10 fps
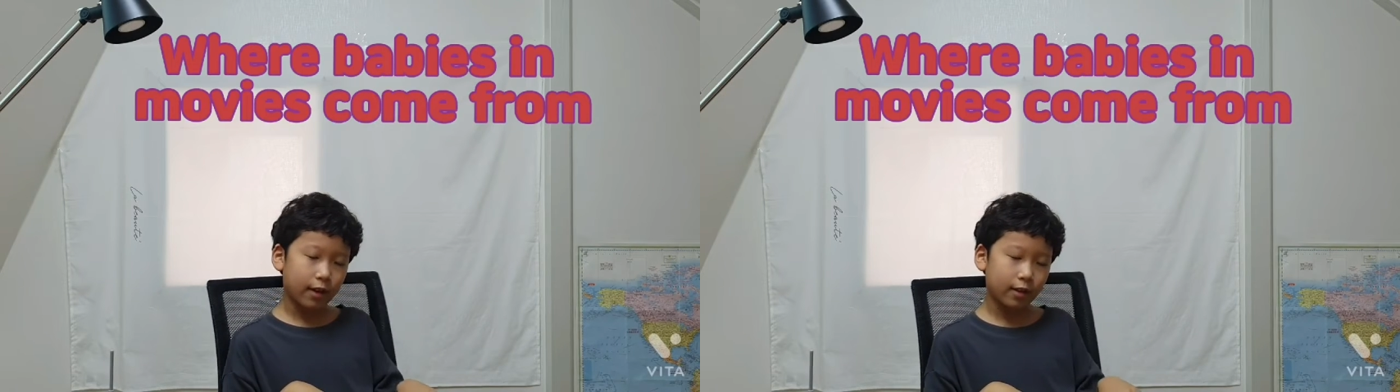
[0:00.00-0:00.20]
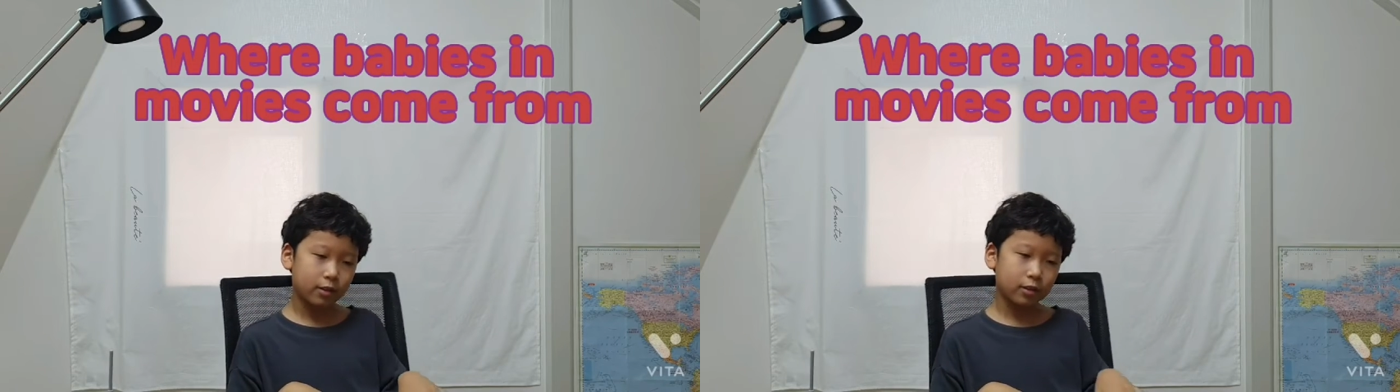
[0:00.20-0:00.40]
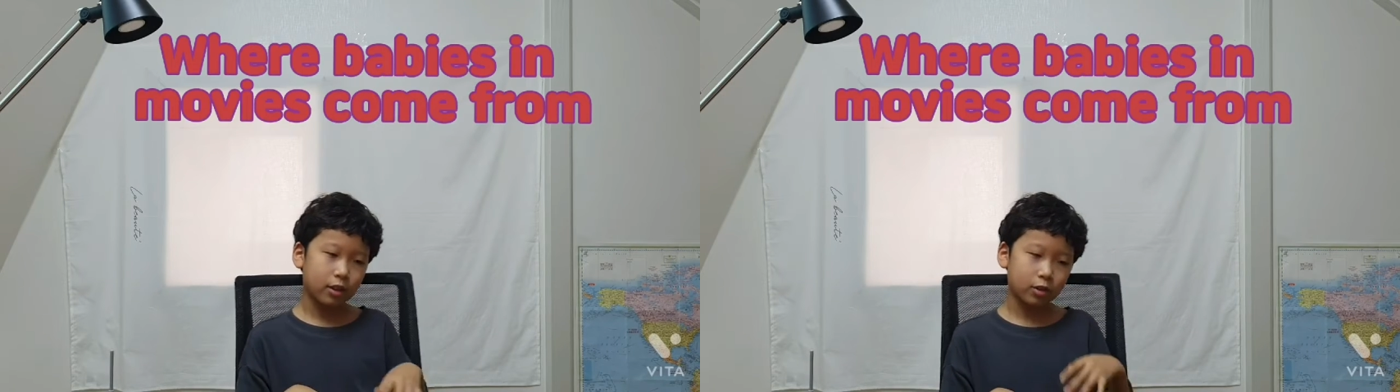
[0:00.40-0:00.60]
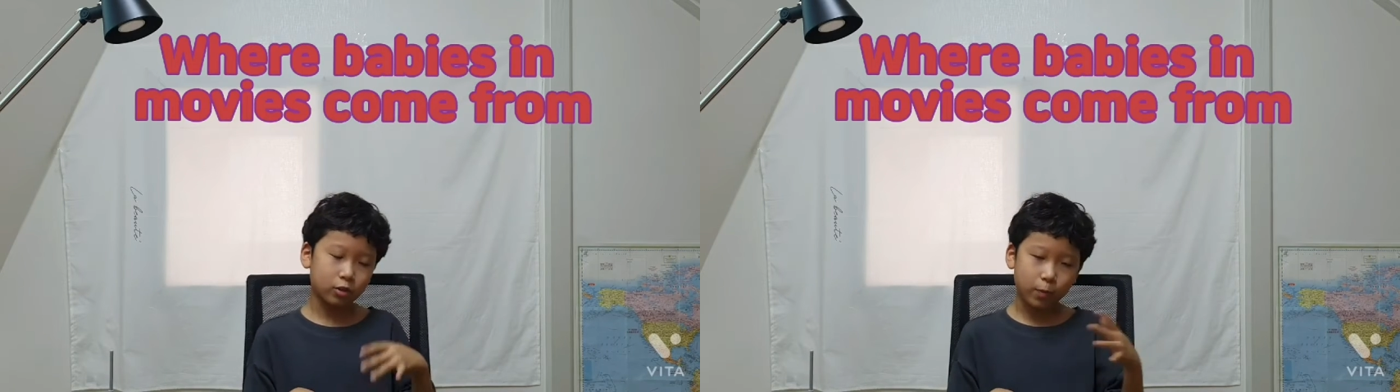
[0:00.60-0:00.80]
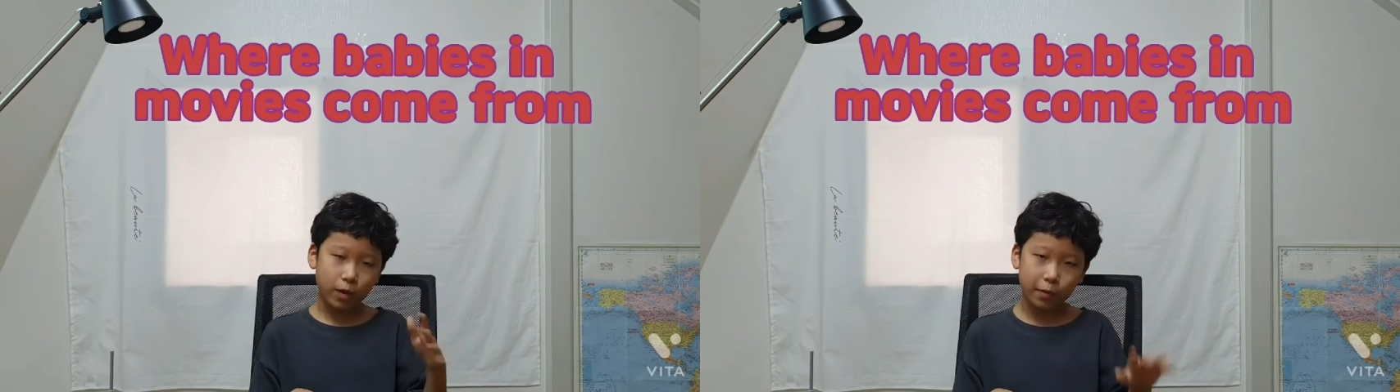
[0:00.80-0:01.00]
and
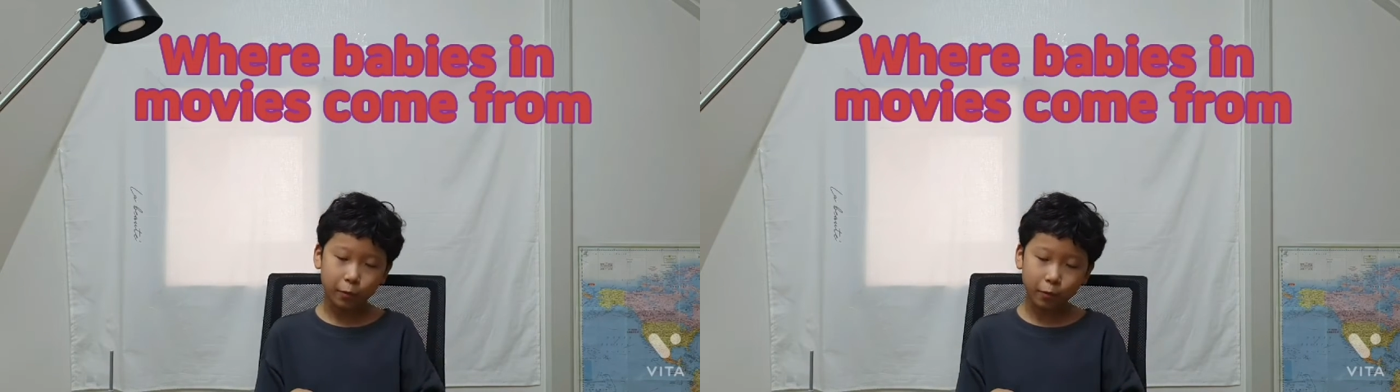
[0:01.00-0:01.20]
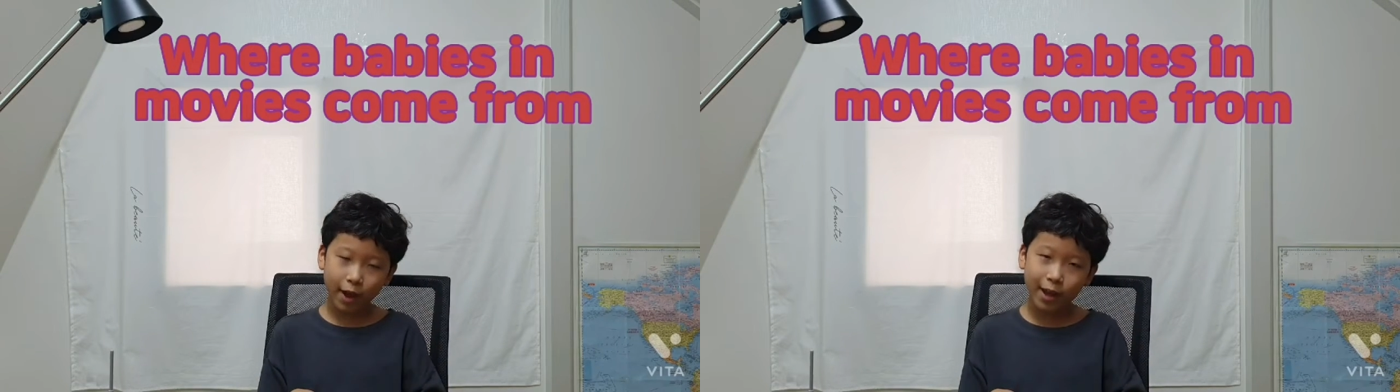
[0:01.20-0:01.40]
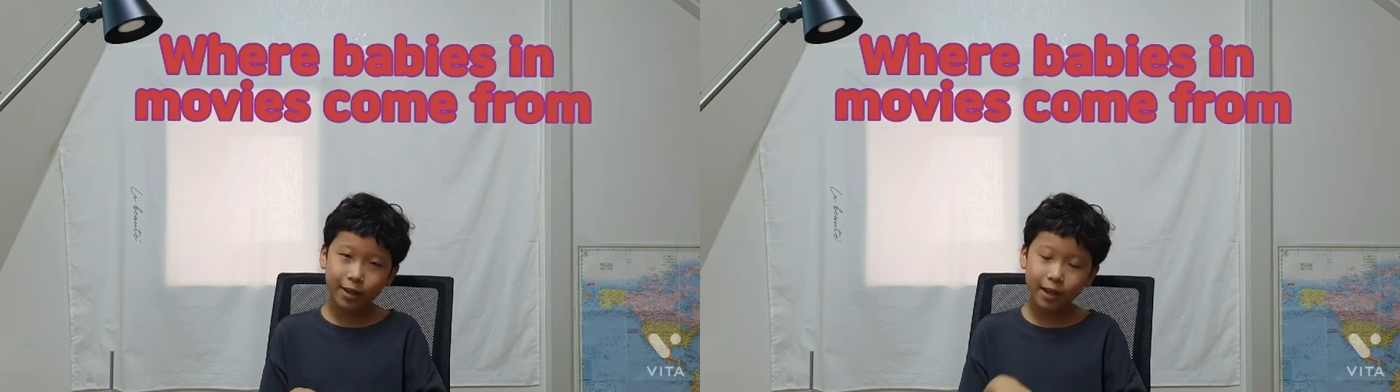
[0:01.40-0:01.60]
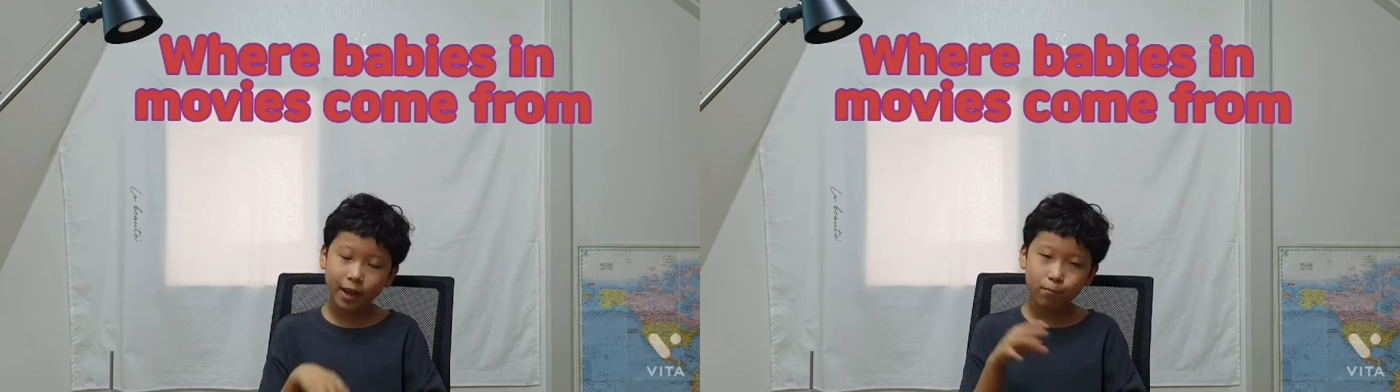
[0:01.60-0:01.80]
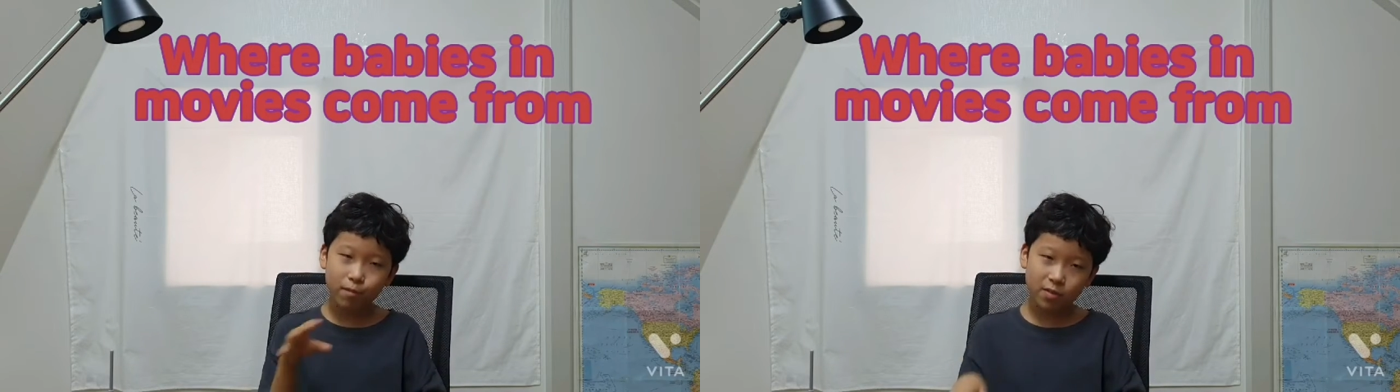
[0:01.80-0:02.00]
there's baby
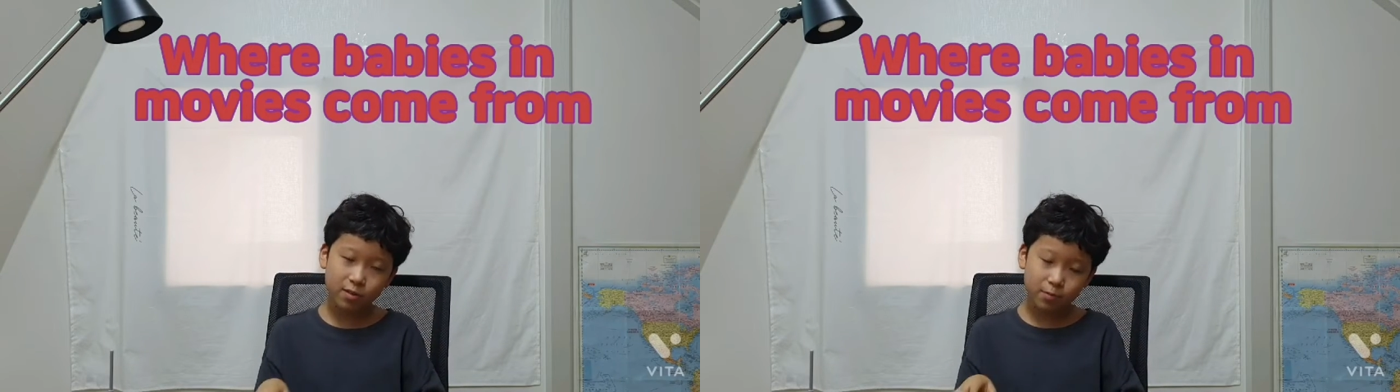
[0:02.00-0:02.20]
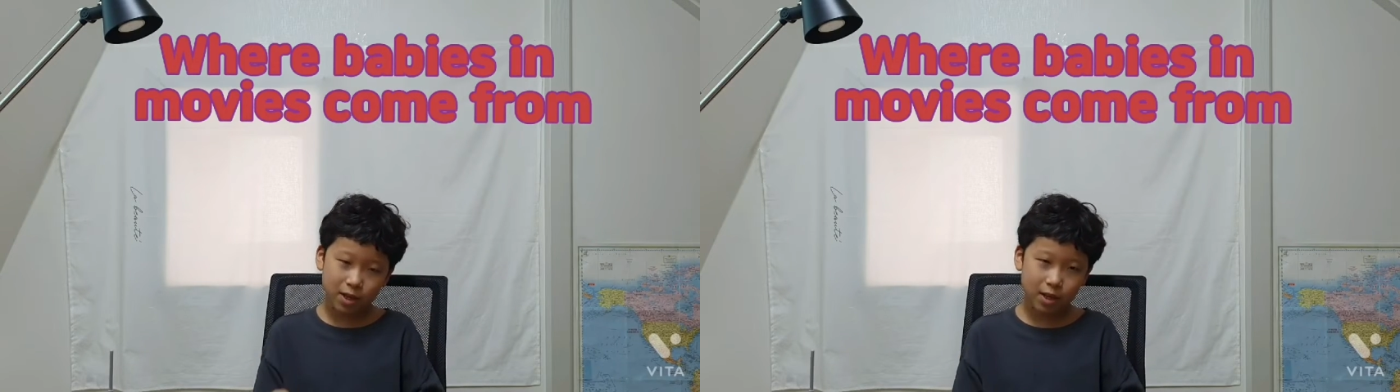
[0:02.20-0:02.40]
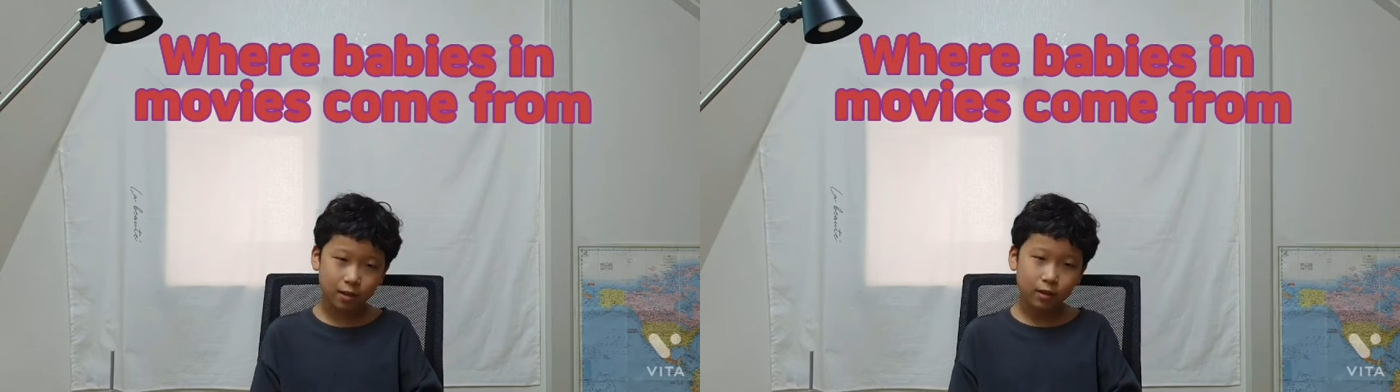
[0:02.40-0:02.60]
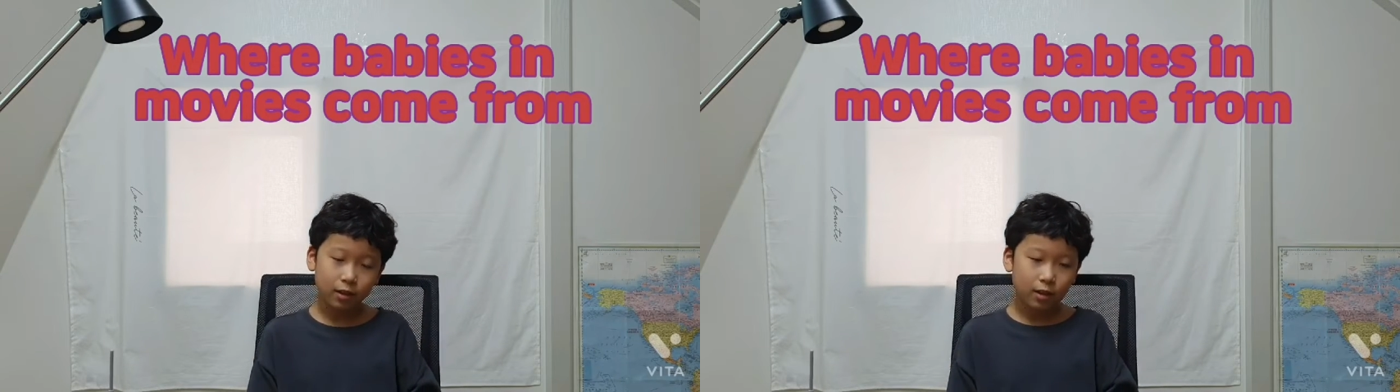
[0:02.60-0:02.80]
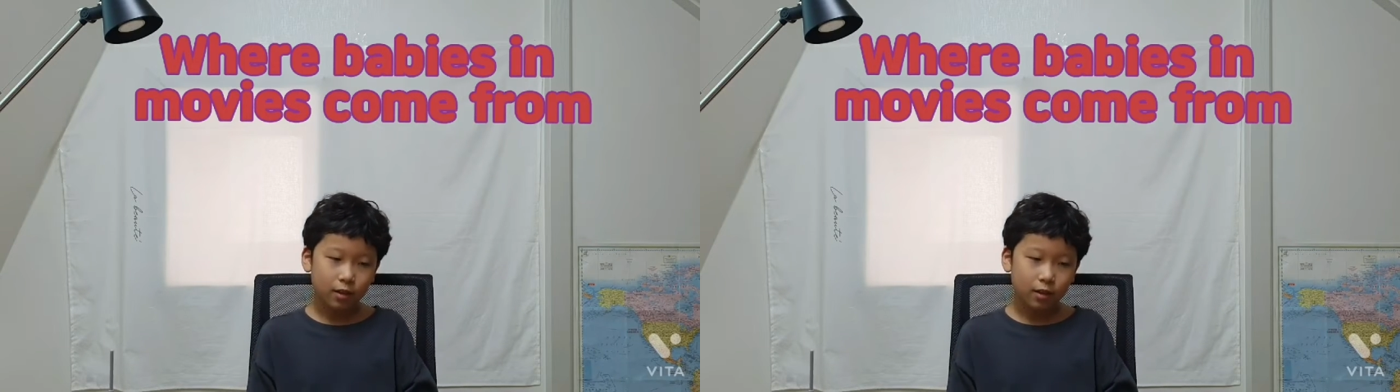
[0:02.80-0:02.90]
A and baby B.